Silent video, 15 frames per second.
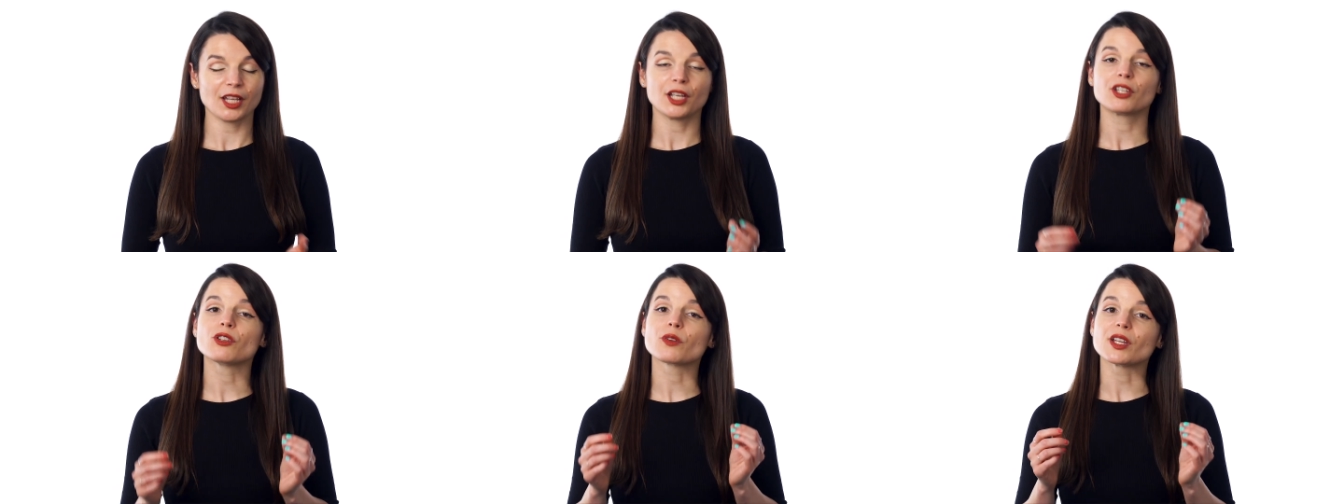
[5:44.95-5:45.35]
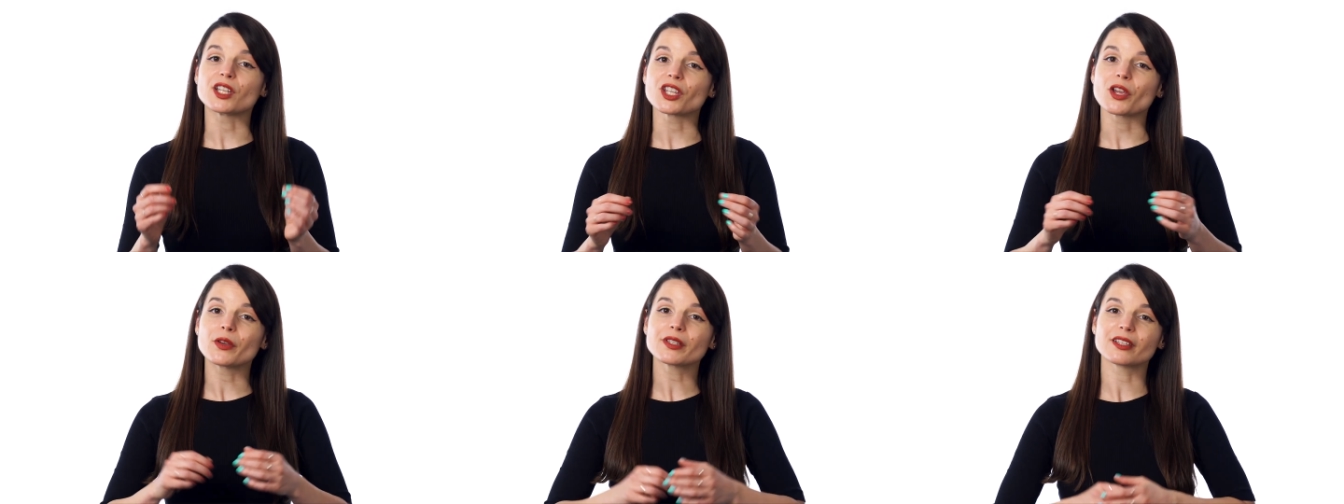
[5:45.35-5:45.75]
You can
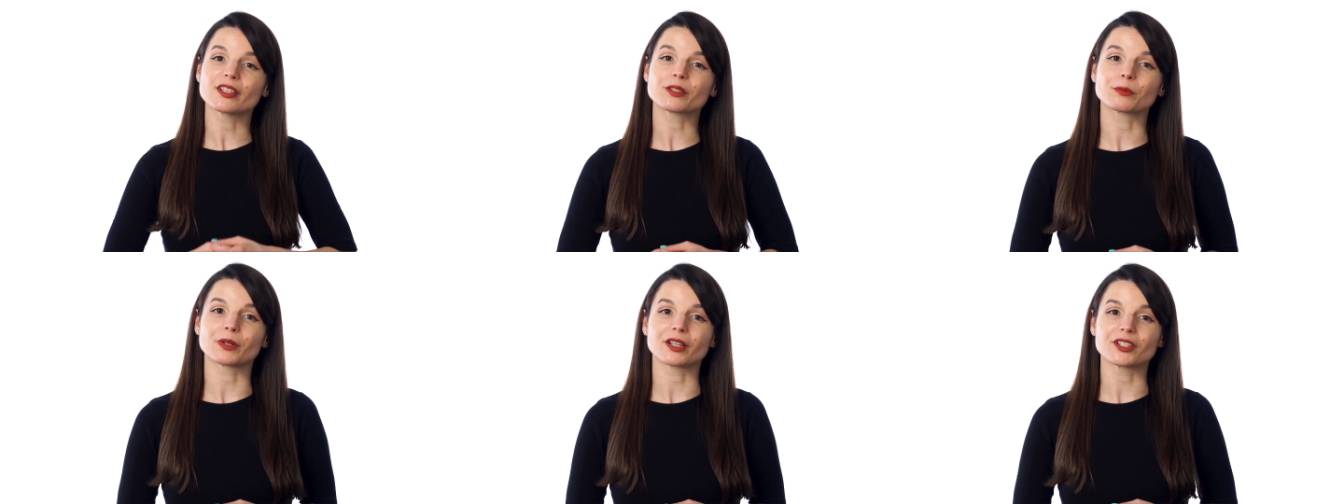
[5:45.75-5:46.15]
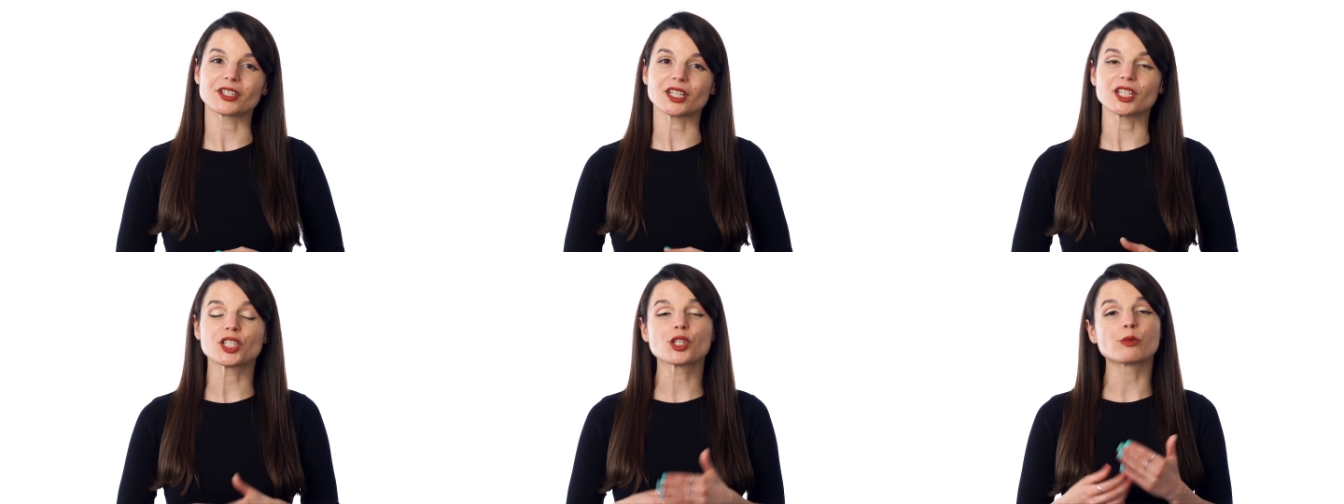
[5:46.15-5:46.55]
use this
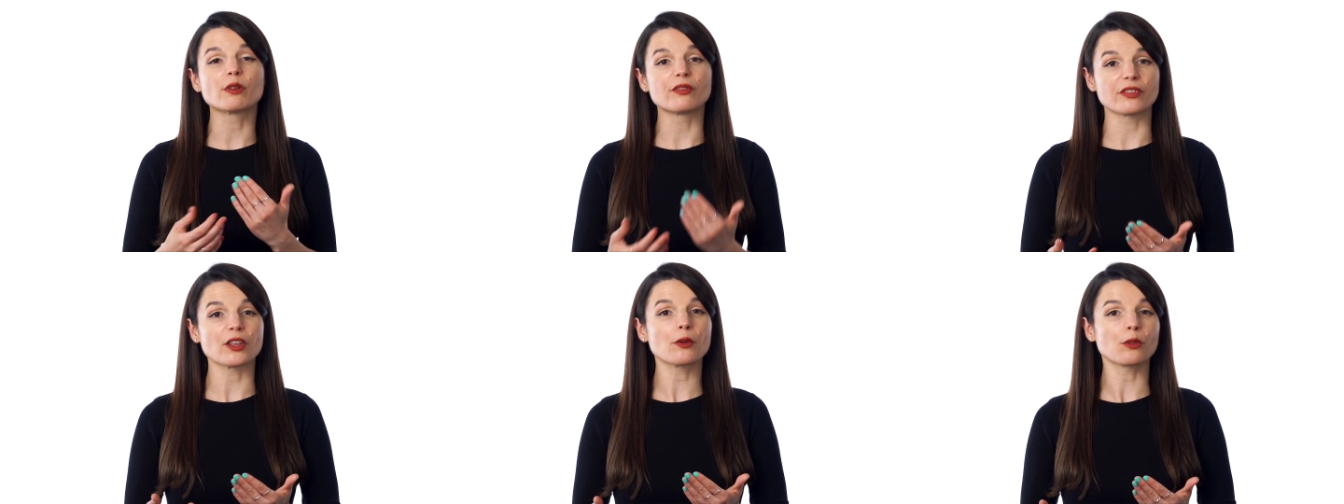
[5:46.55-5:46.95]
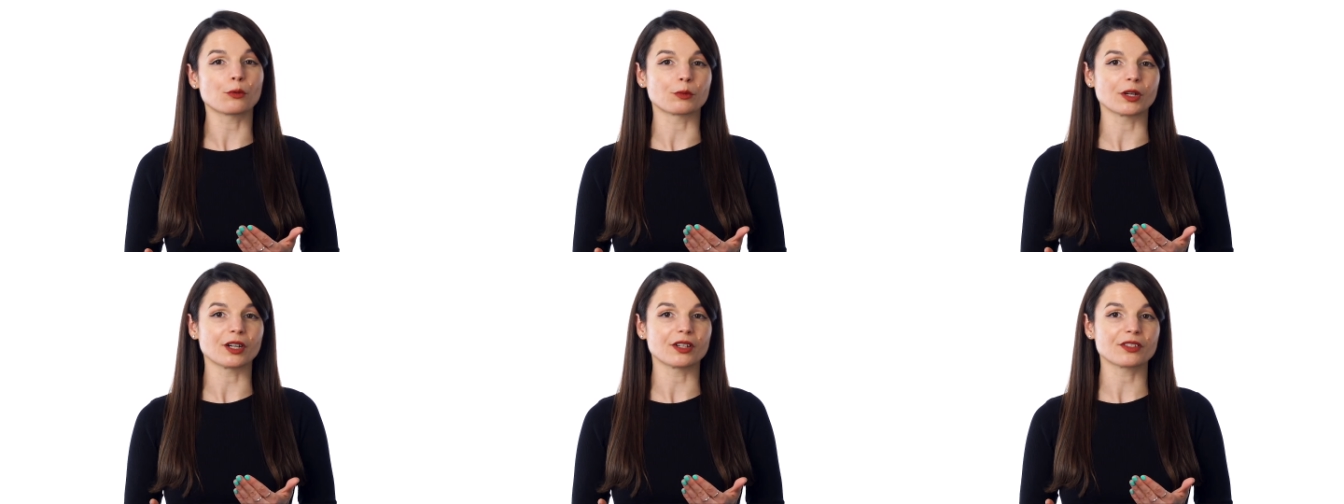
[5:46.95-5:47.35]
worksheet to review the
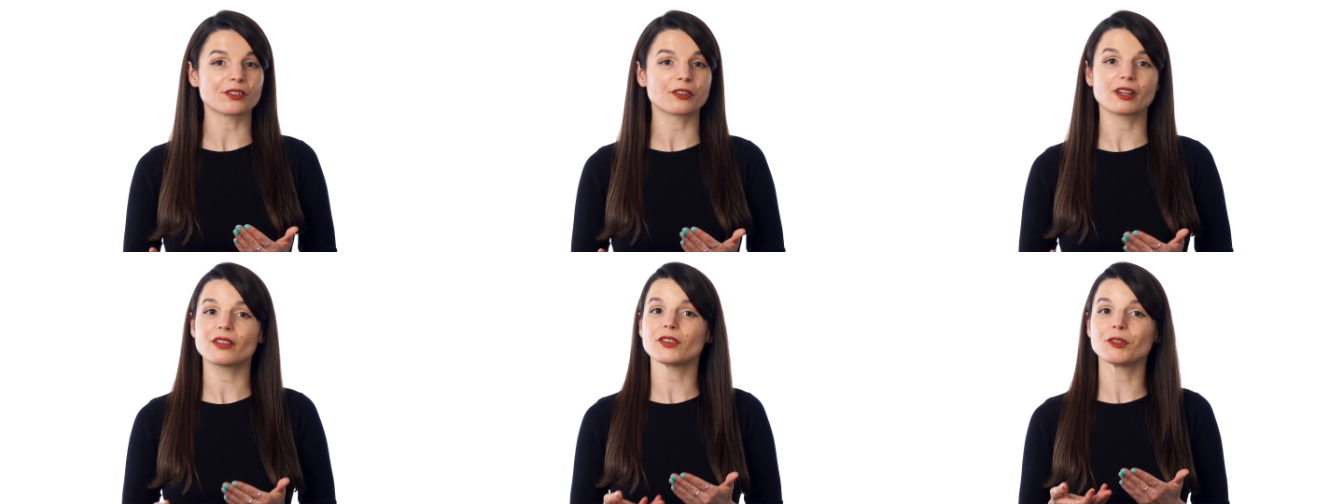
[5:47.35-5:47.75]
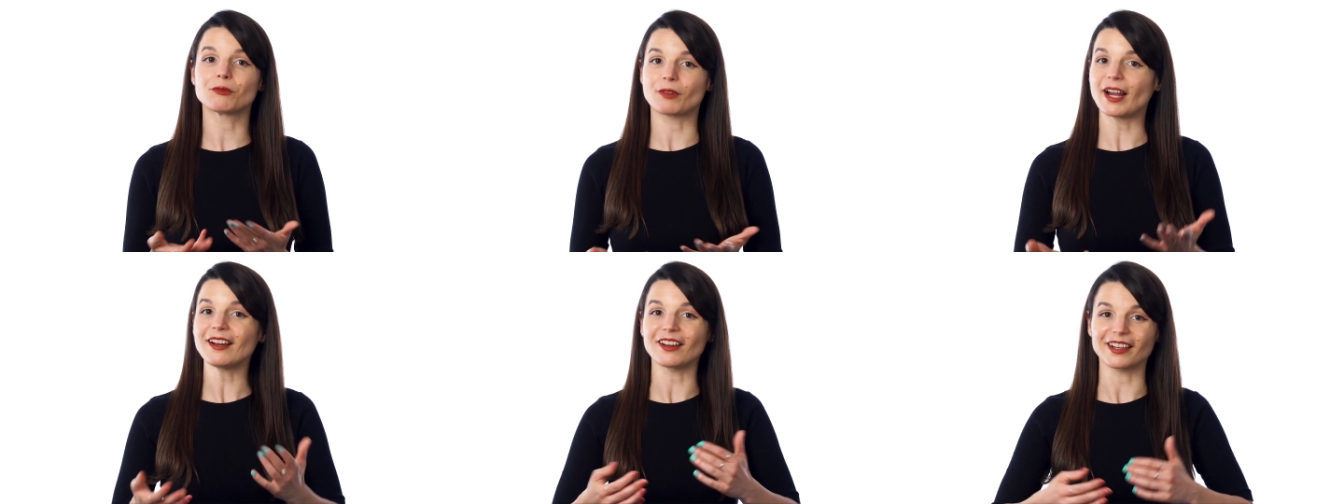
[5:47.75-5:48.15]
words or even
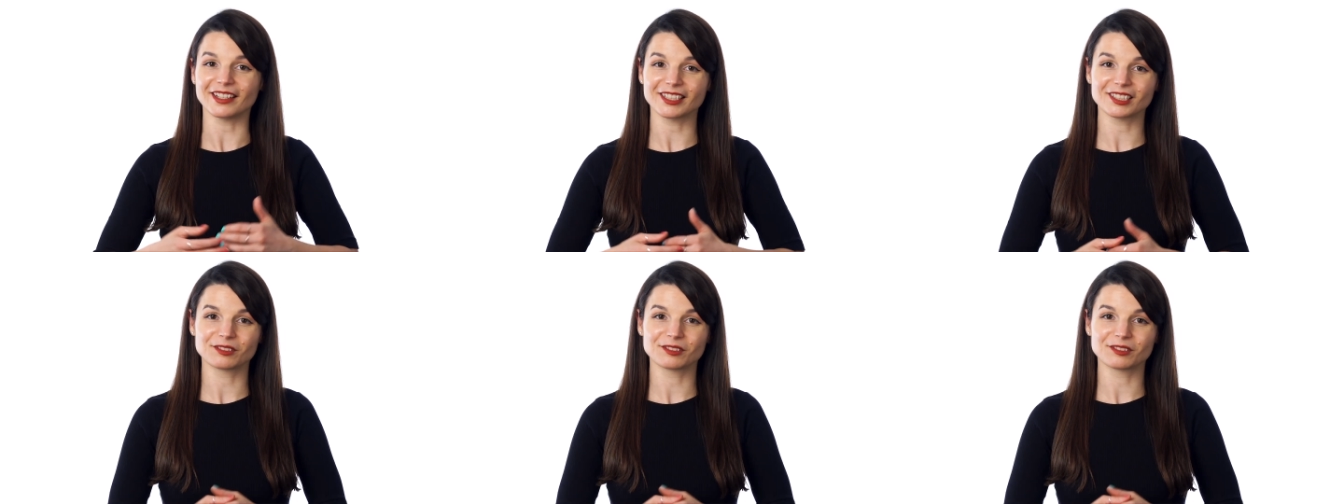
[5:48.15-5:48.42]
write on it.